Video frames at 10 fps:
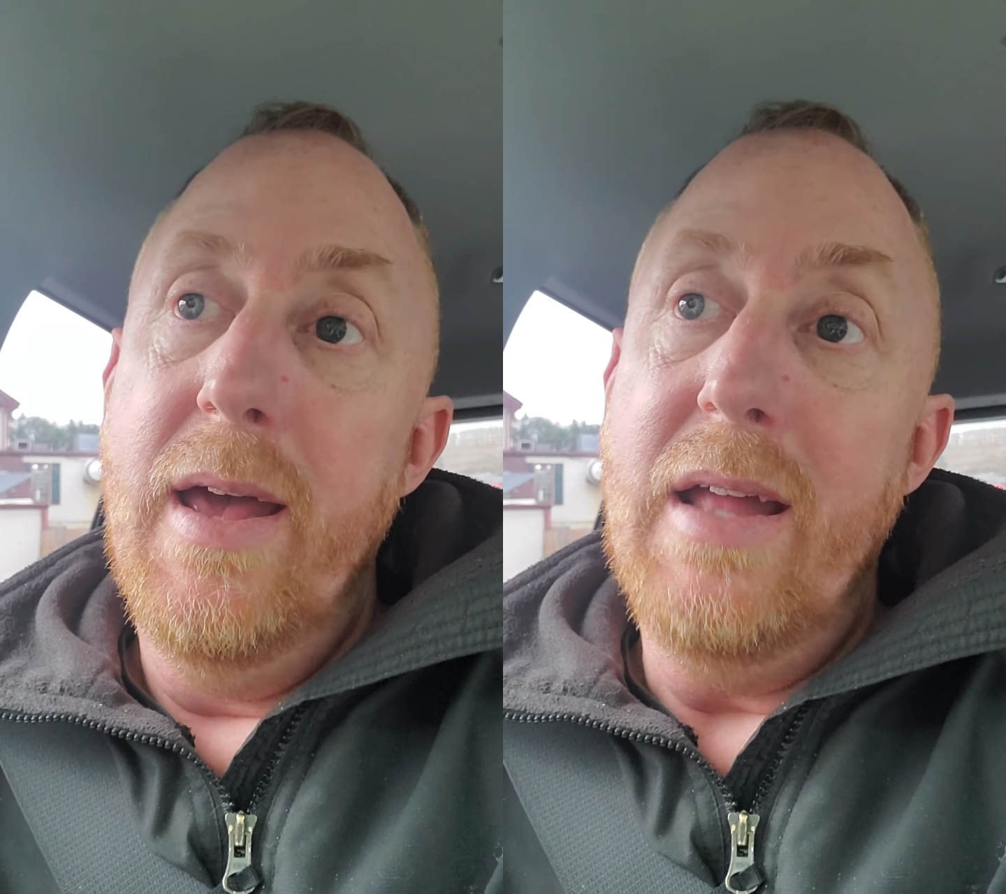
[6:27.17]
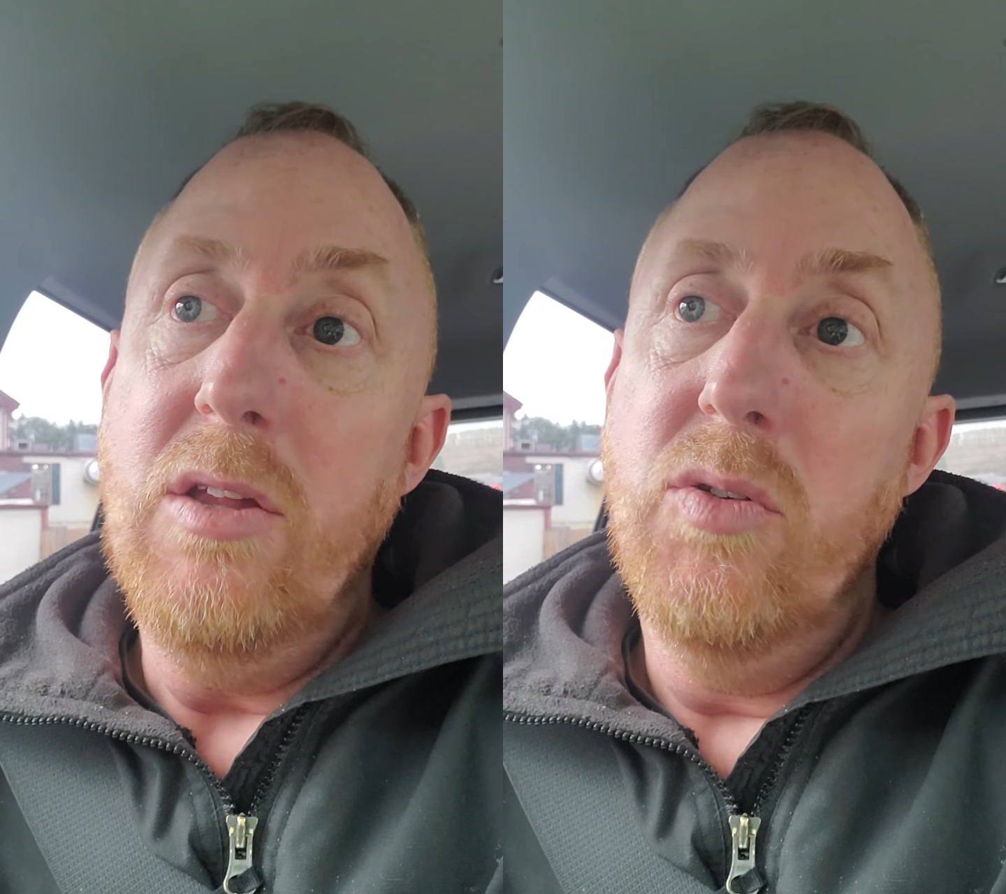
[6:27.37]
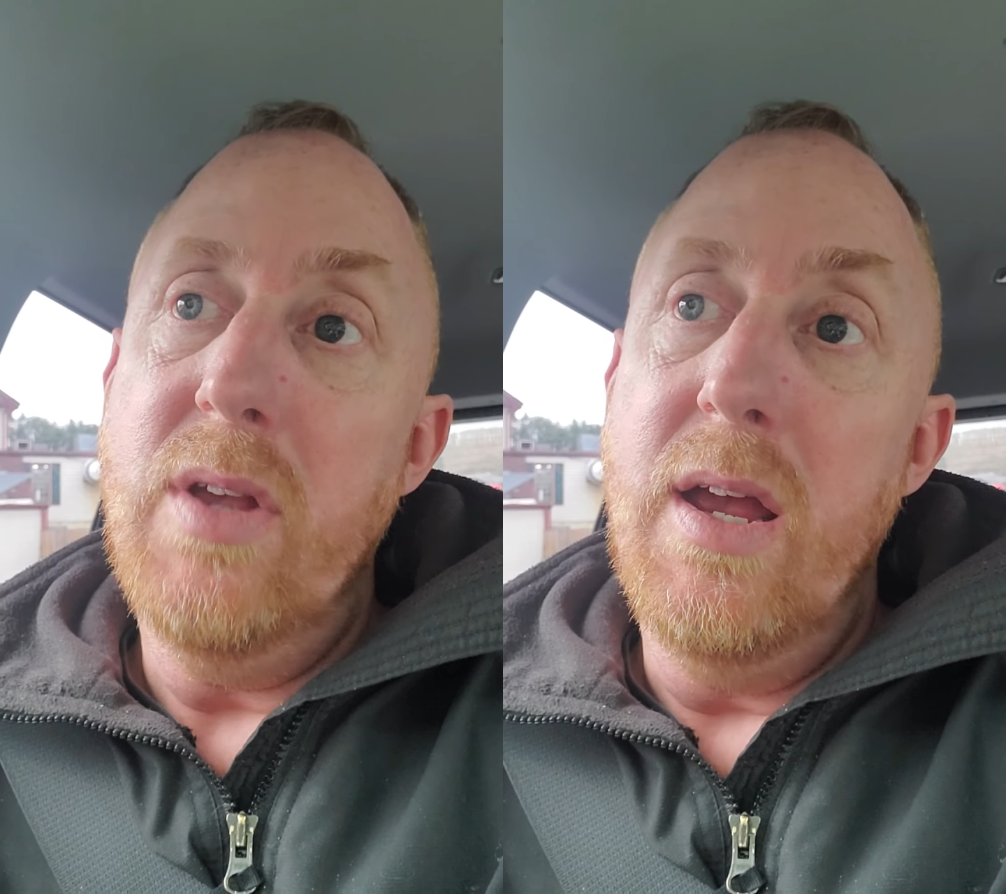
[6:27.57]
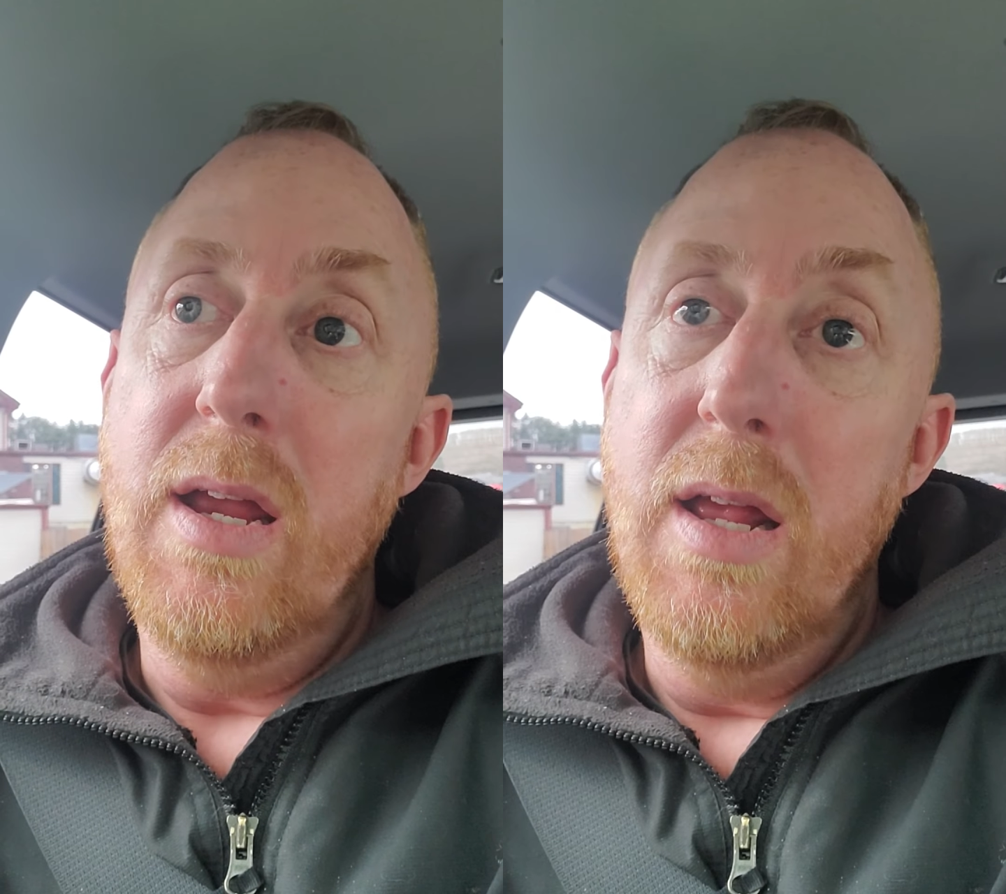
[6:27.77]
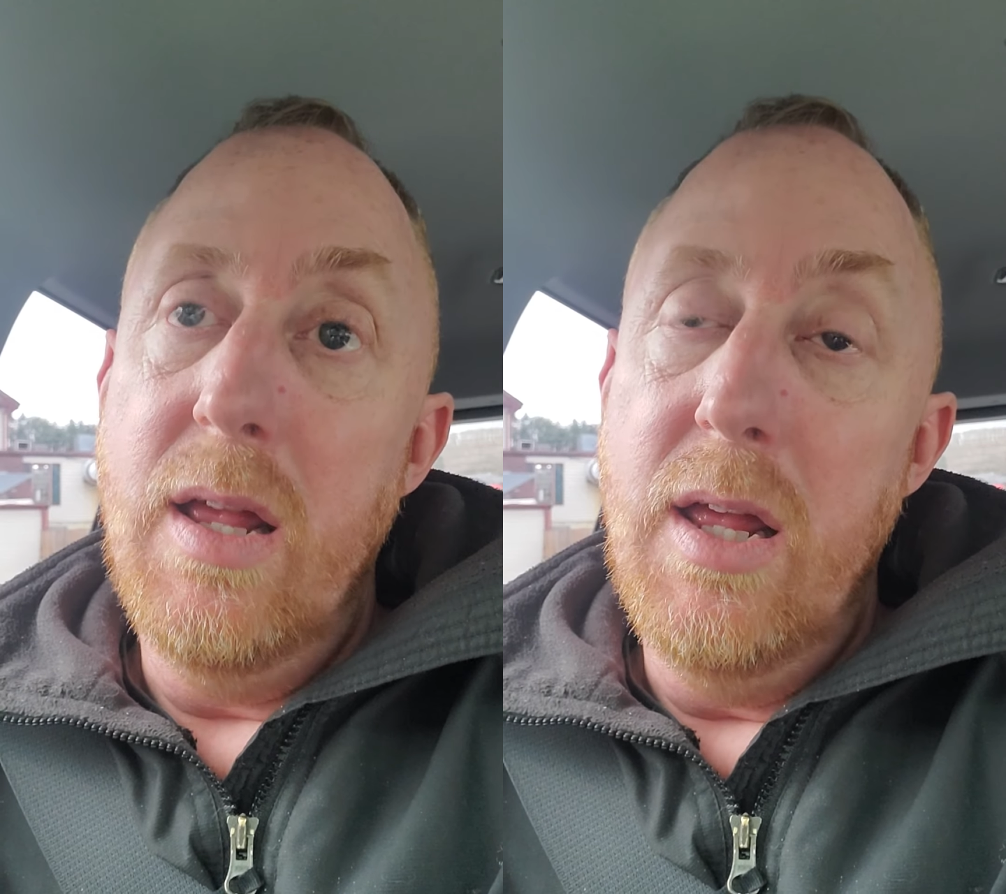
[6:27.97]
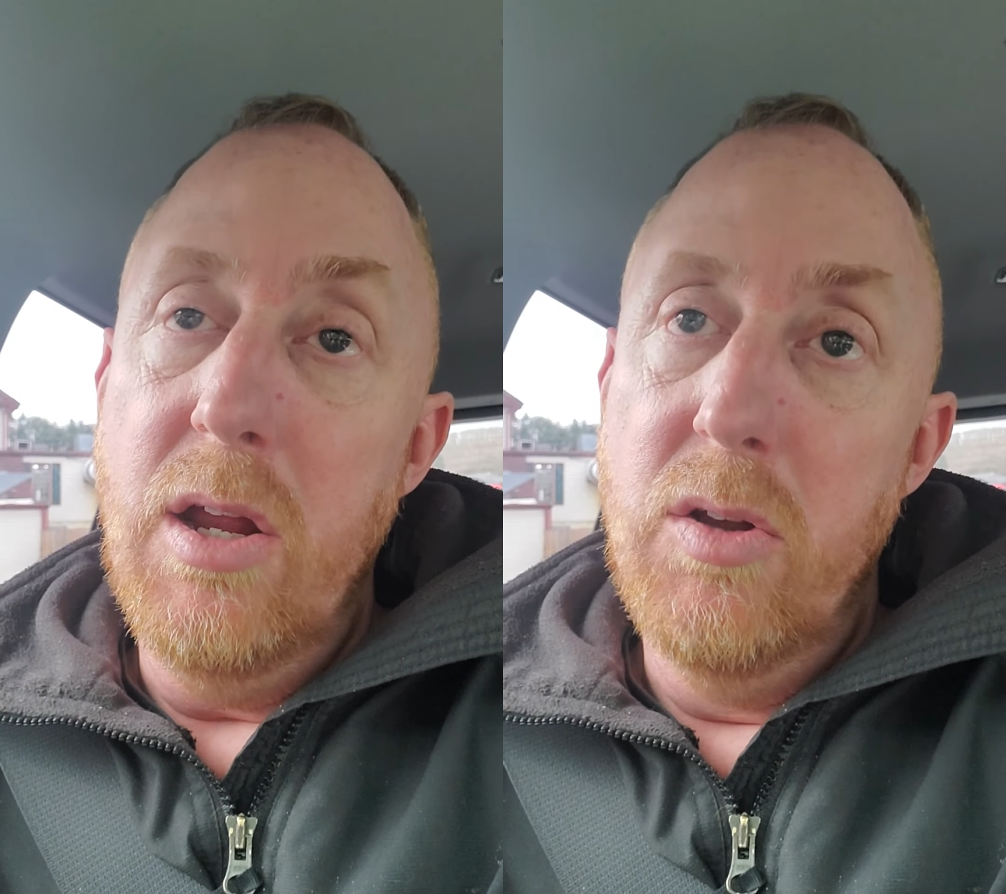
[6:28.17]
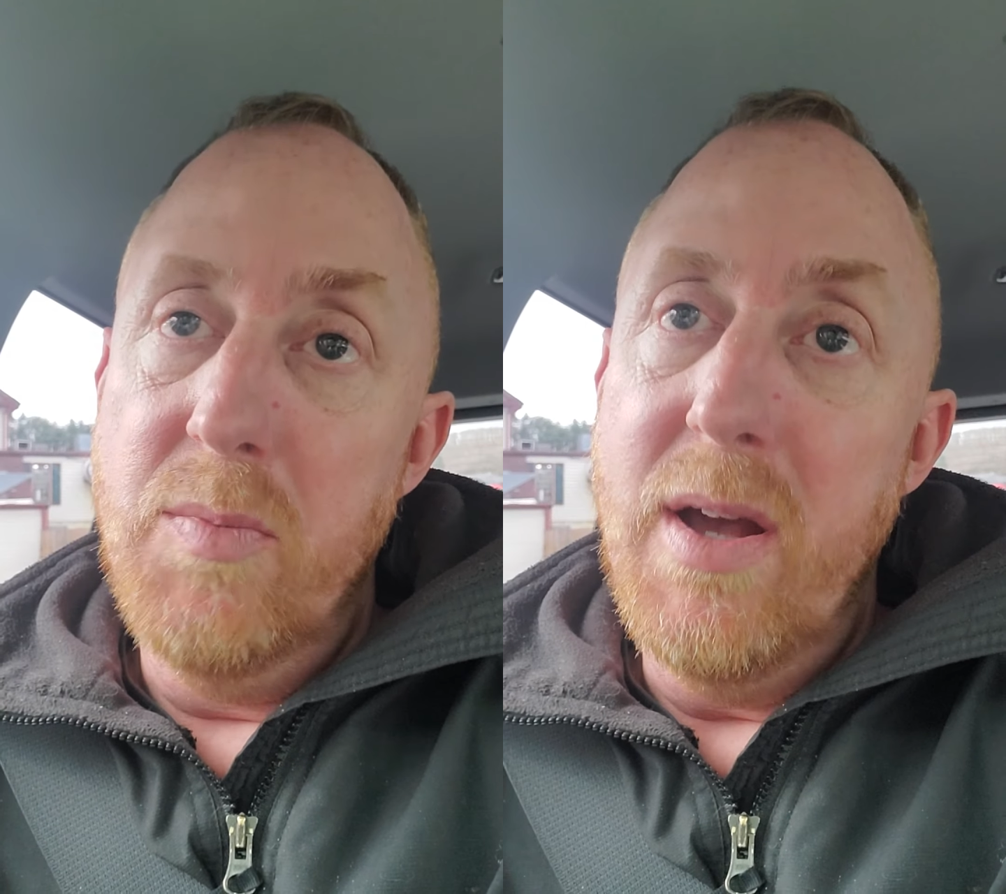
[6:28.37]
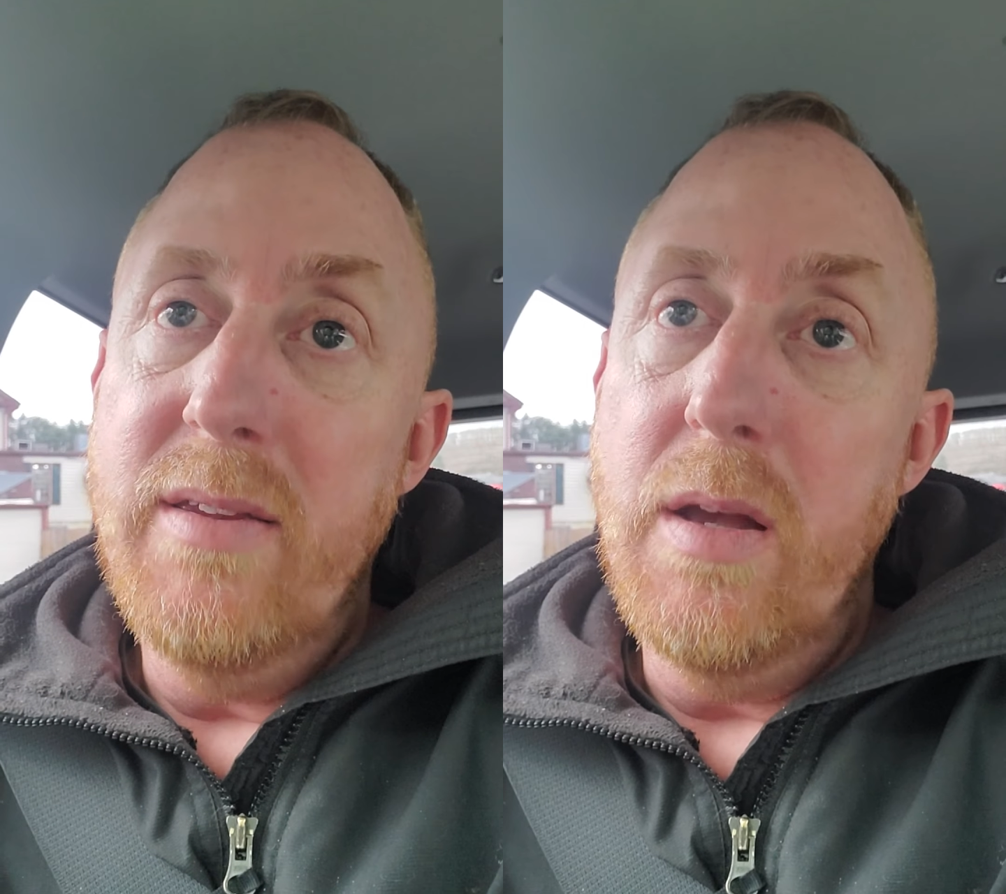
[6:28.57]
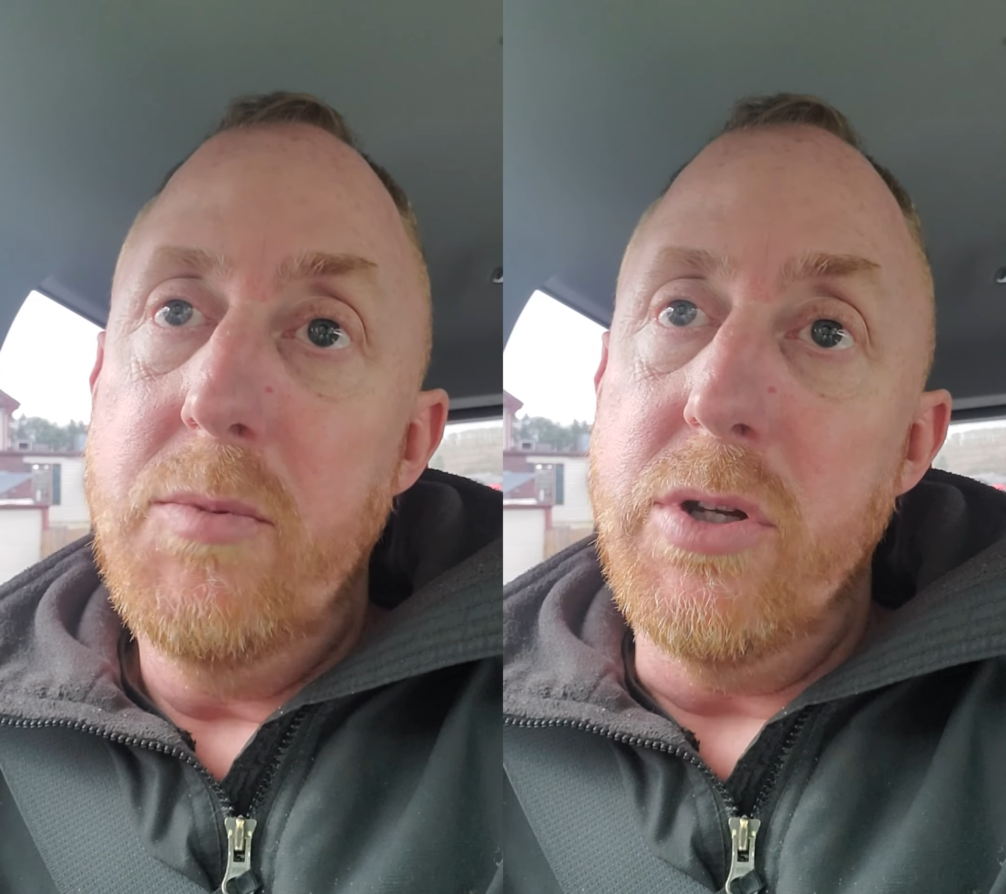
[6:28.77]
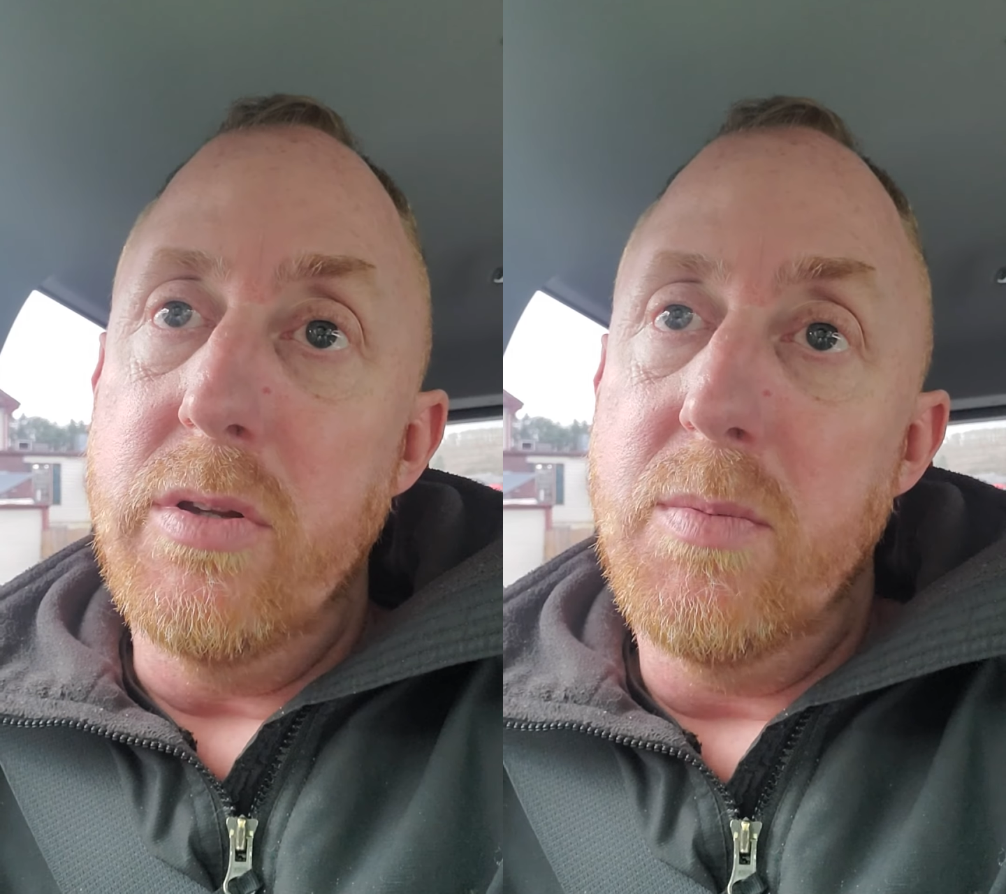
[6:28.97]
and you say, here's my
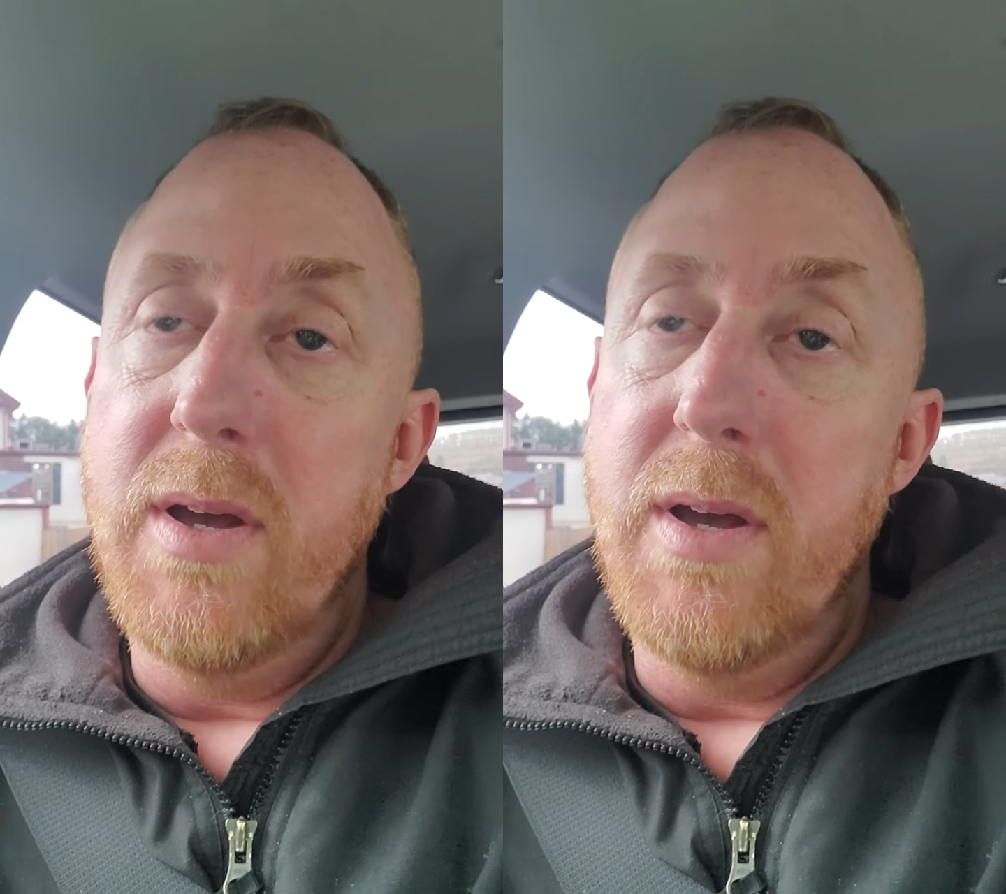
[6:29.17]
assumptions.